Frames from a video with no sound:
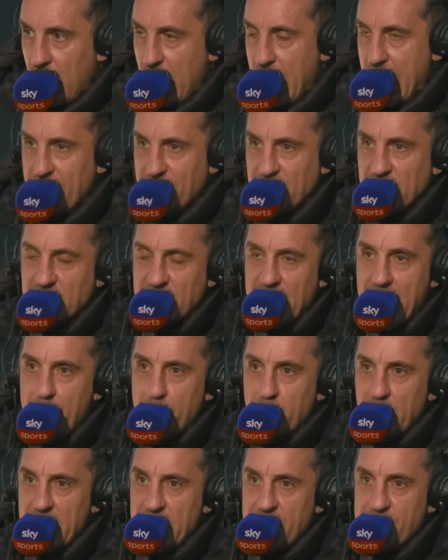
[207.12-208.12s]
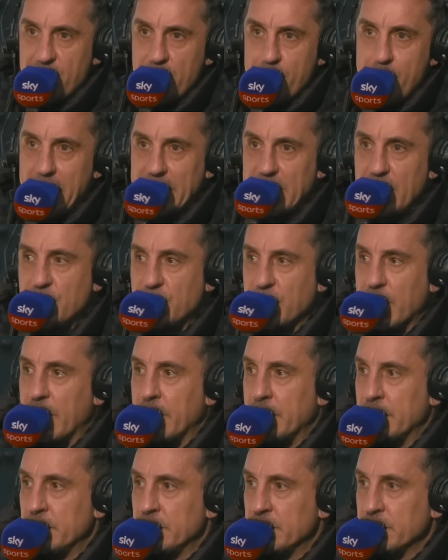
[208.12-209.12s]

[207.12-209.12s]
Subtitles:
have to say, I played for a manager